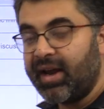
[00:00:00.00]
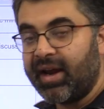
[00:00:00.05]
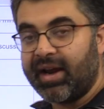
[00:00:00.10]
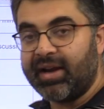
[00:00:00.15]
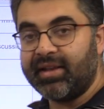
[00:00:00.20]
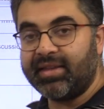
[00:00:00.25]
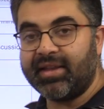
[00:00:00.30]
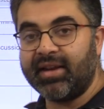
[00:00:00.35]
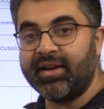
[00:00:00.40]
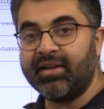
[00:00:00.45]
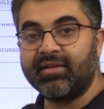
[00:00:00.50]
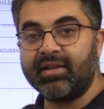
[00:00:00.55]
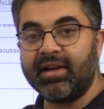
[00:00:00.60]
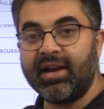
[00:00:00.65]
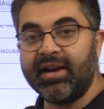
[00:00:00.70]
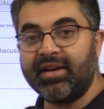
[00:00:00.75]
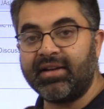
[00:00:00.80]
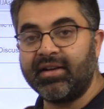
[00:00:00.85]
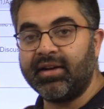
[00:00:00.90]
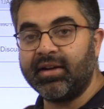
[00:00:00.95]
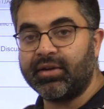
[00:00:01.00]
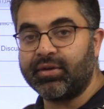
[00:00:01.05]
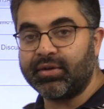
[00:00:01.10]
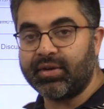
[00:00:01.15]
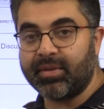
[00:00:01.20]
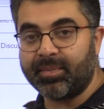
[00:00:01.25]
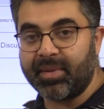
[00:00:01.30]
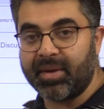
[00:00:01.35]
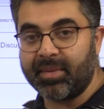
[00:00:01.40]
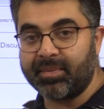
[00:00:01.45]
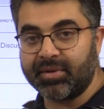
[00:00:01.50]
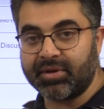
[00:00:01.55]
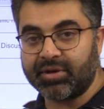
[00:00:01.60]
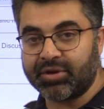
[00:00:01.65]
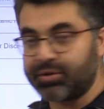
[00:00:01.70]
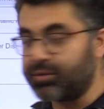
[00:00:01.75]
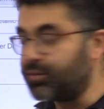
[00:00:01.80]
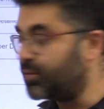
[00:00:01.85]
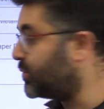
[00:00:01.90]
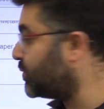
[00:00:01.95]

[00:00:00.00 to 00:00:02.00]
and then relating it to the paper too,